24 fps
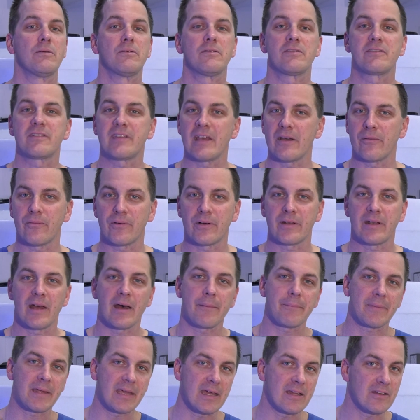Set one
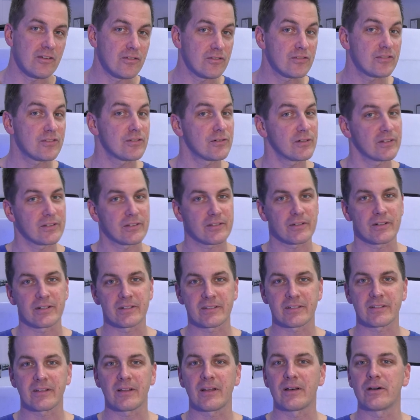up, get used to it, start
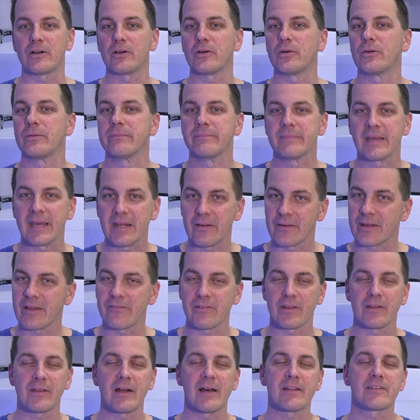slow. It'll give
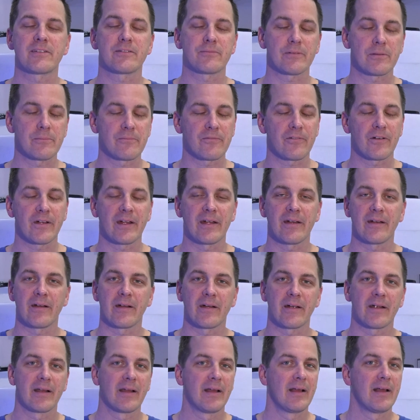you lots of room for
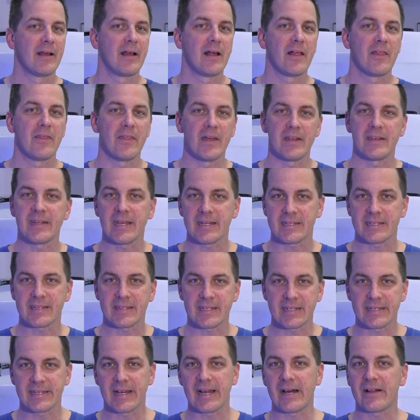error. Then you get the
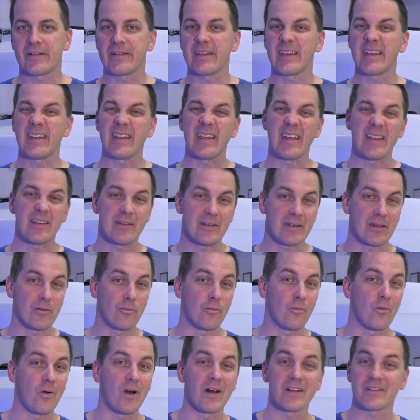thing dialed in and you
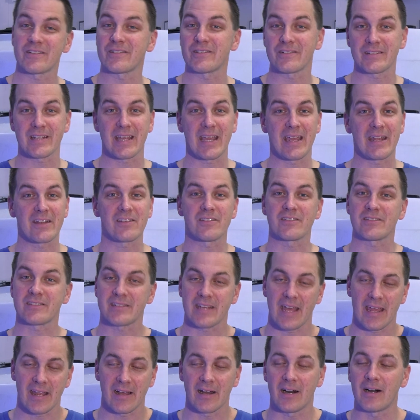can watch your tank just
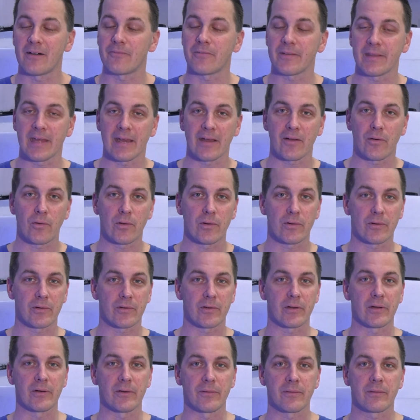take off with that coral
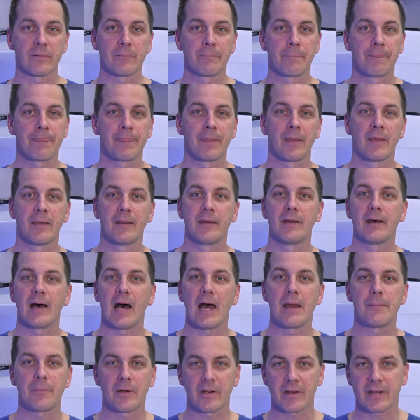growth.
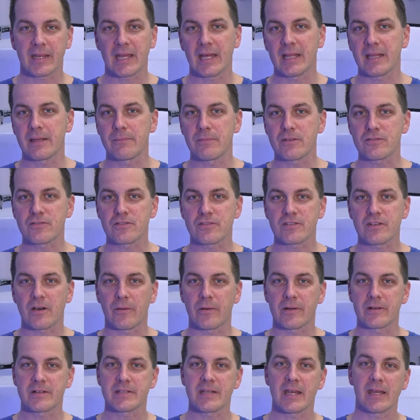I'm Mark and Mr.
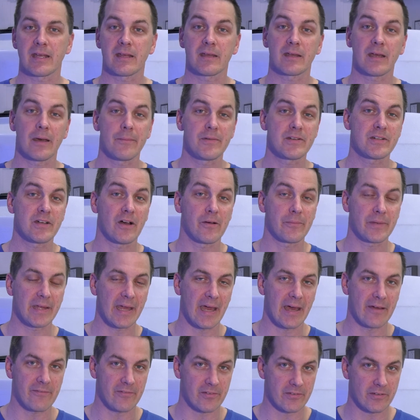Saltwater Tank, coming to you on
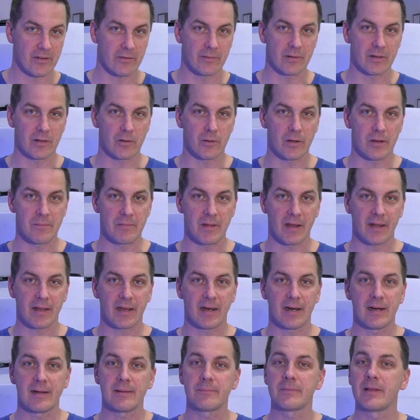behalf of
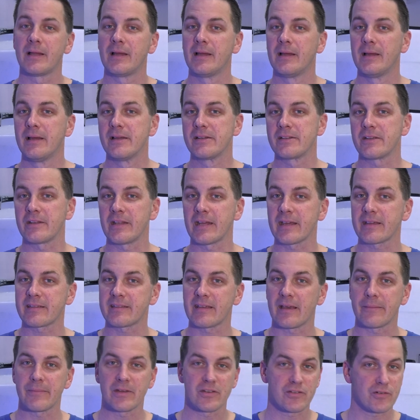saltwateraquarium.com. Till next
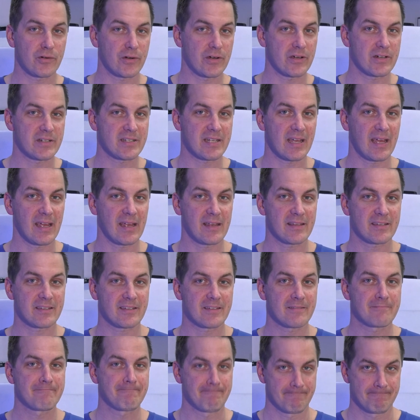time, enjoy your
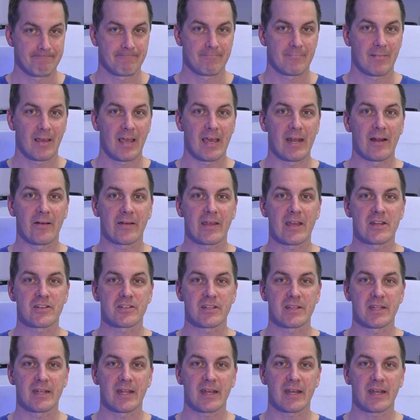tanks, and I'll catch you in the